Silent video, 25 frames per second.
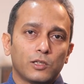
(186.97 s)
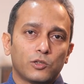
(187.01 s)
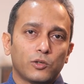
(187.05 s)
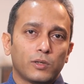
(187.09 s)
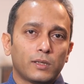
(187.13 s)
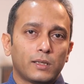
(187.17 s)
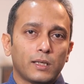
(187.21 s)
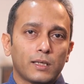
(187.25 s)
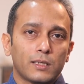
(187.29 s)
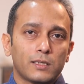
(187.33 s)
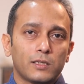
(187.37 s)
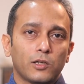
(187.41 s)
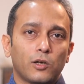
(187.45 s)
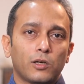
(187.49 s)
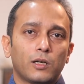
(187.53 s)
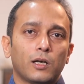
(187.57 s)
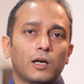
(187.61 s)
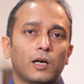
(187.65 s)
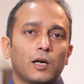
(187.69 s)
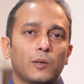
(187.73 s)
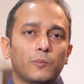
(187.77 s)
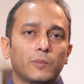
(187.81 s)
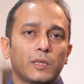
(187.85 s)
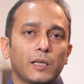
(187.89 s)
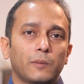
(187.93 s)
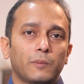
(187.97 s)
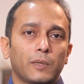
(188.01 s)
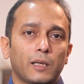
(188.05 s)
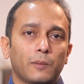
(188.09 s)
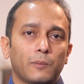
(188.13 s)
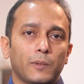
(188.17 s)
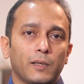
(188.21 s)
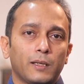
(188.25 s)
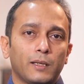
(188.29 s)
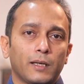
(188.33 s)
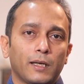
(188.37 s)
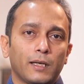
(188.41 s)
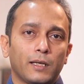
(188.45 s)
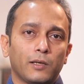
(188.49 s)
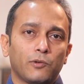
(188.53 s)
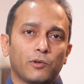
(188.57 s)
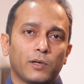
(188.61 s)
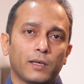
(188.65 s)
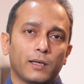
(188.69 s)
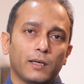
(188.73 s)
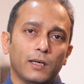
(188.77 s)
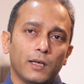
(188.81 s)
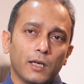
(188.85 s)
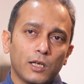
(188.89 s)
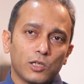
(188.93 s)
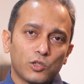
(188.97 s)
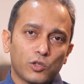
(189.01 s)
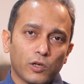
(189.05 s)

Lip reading: So it does not harm the baby in any way.